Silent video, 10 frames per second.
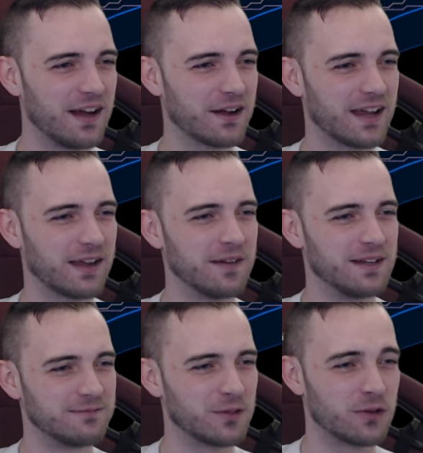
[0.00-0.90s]
okay,
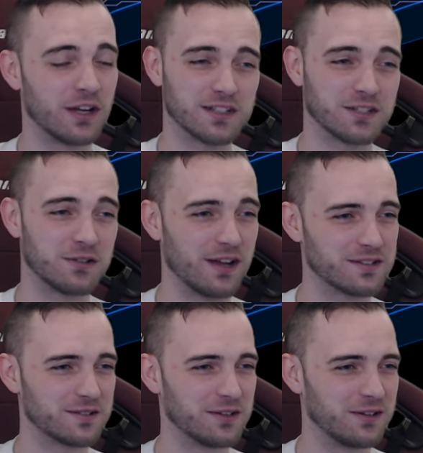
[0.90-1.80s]
or cursed. Who
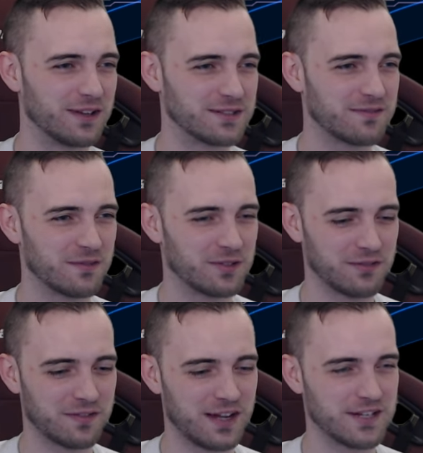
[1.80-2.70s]
knows? Who knows? What
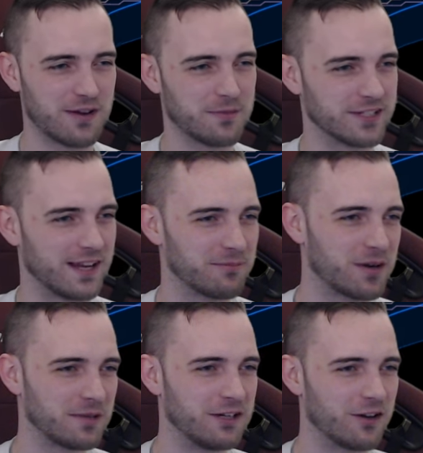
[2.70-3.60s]
do flies represent?
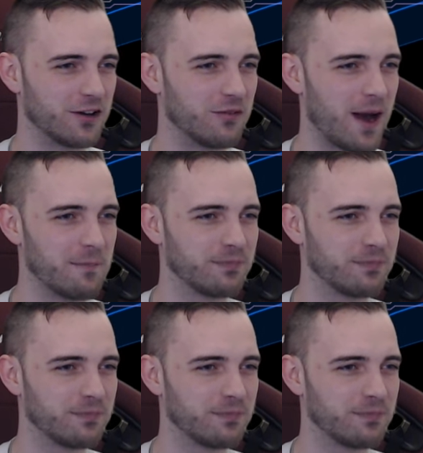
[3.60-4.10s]
Probably not good, right?